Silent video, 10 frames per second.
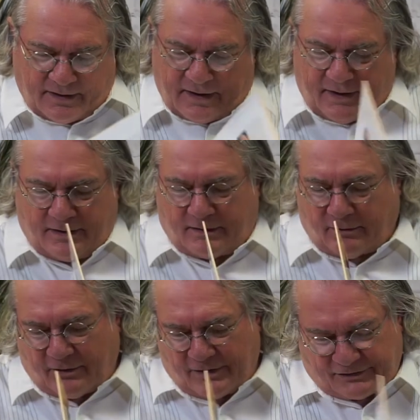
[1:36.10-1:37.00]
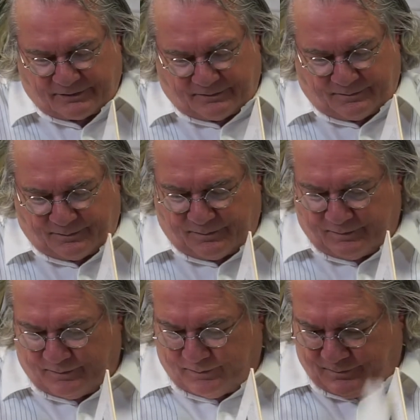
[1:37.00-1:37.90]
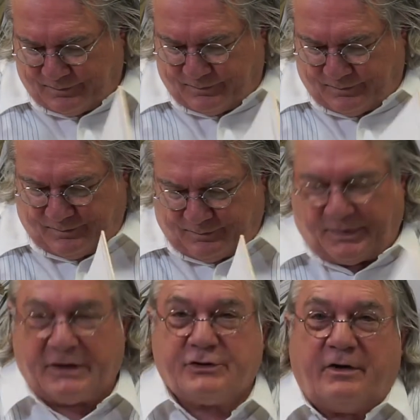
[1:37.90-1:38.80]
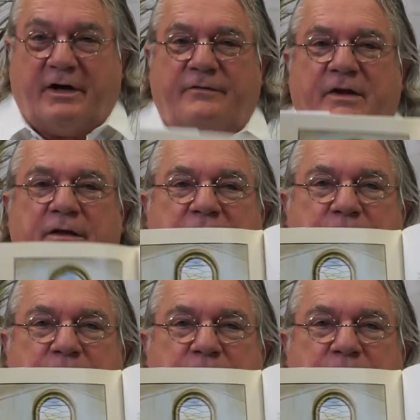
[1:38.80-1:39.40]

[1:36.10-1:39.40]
a artist's picture of in the